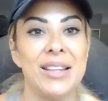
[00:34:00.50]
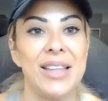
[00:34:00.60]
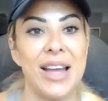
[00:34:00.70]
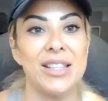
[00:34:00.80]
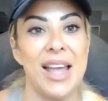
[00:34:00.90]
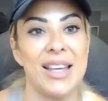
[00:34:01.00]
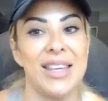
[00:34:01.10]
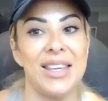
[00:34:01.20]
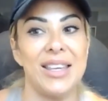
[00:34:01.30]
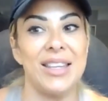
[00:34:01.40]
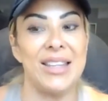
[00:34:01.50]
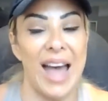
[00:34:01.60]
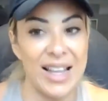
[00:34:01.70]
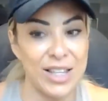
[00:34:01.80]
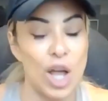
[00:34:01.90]

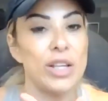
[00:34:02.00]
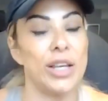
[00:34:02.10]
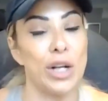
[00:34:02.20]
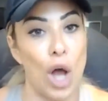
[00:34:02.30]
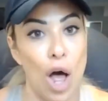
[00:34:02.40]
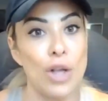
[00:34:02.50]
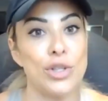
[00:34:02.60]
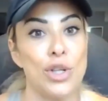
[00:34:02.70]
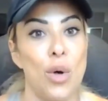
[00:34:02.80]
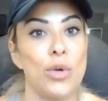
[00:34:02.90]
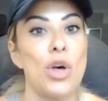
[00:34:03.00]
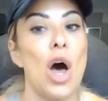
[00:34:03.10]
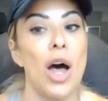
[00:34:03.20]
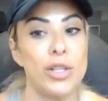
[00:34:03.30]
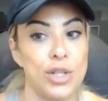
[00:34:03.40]
that can also
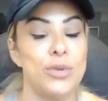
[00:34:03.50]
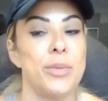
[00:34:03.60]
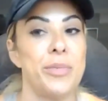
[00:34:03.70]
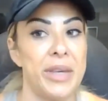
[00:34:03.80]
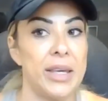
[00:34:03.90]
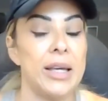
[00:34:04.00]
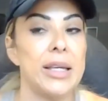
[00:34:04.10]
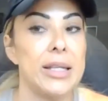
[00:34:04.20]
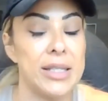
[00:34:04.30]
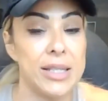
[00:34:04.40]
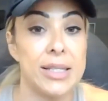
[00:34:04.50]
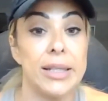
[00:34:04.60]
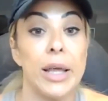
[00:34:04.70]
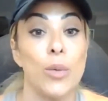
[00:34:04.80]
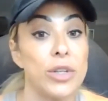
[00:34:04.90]
cause you to be
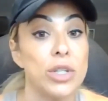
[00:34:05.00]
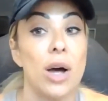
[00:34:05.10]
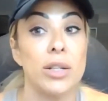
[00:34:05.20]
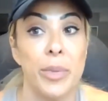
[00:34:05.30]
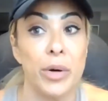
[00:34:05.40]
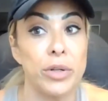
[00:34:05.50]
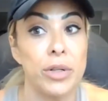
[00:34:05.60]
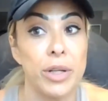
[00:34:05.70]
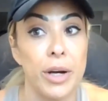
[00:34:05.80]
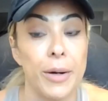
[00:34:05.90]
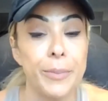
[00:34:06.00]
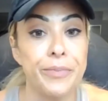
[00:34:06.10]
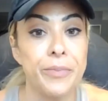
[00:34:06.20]
inconsistent, like we talked about earlier.